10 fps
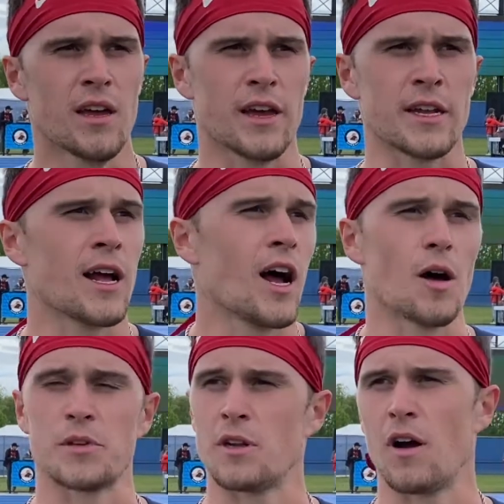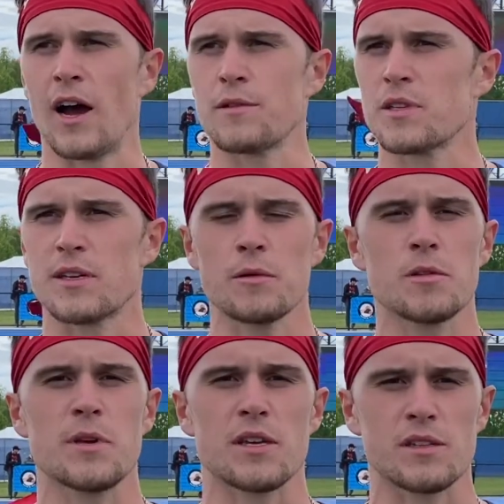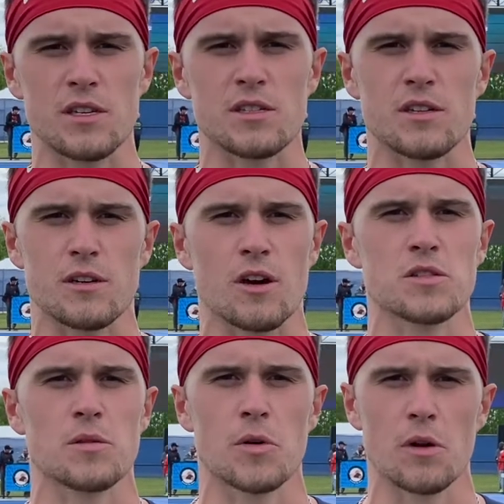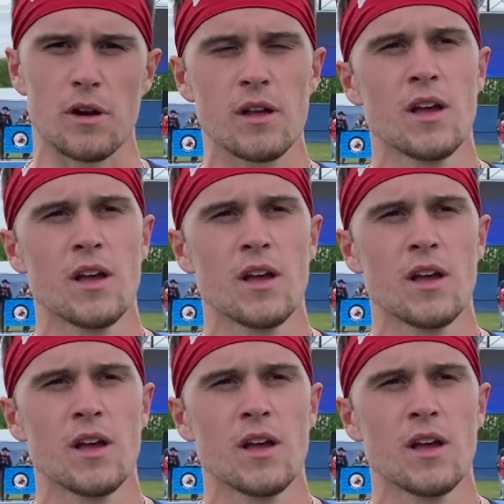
And it helped, you know, I was able to be consistent across the board,